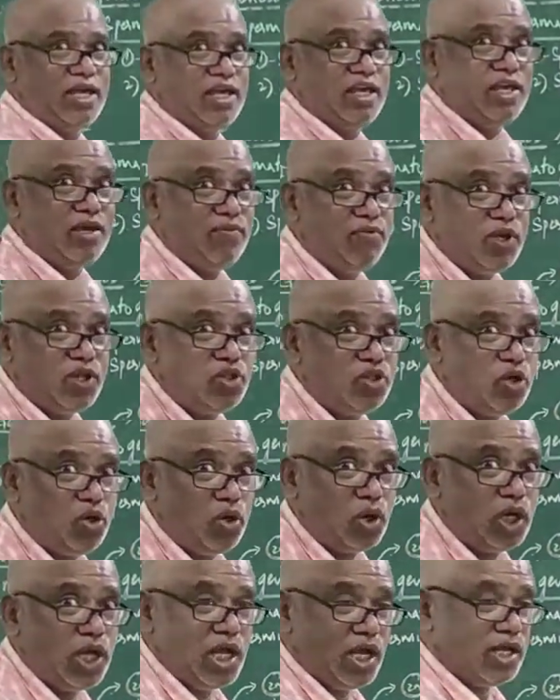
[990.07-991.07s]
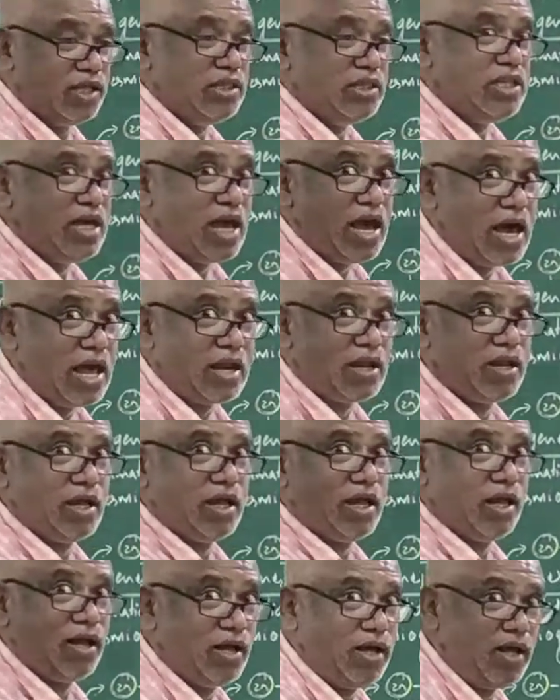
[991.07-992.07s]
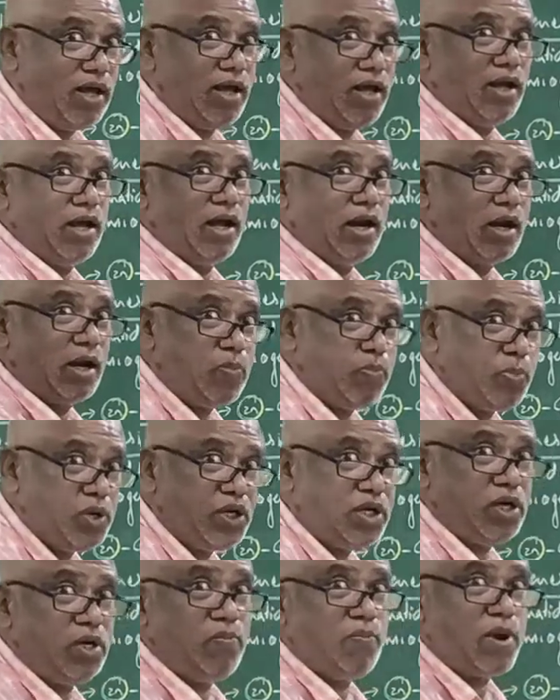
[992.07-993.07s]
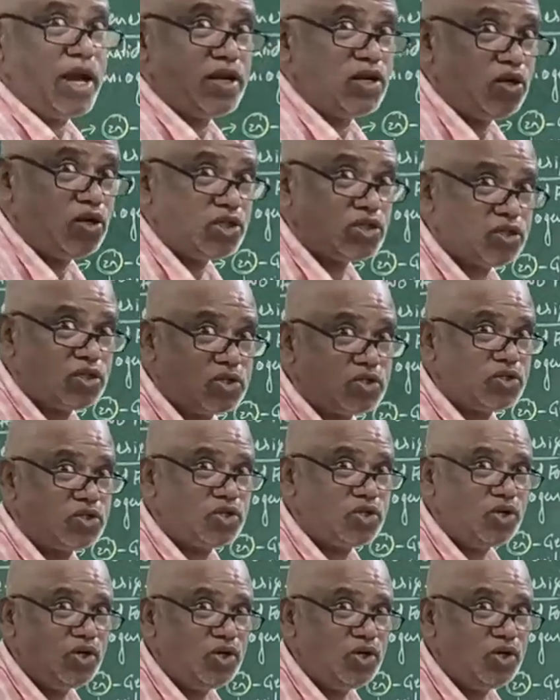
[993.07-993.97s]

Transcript: even though they are repeated mitosis.